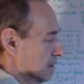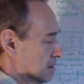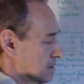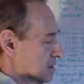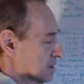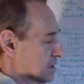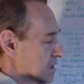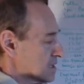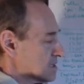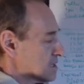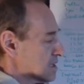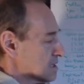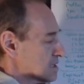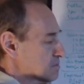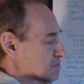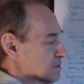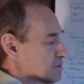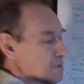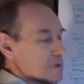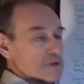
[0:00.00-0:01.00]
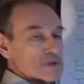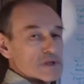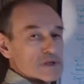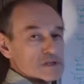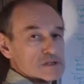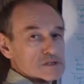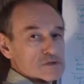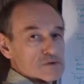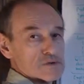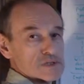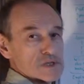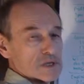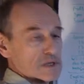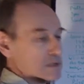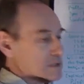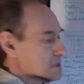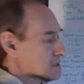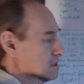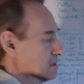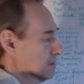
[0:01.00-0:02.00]
the distance between these two
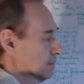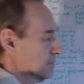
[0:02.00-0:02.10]
things.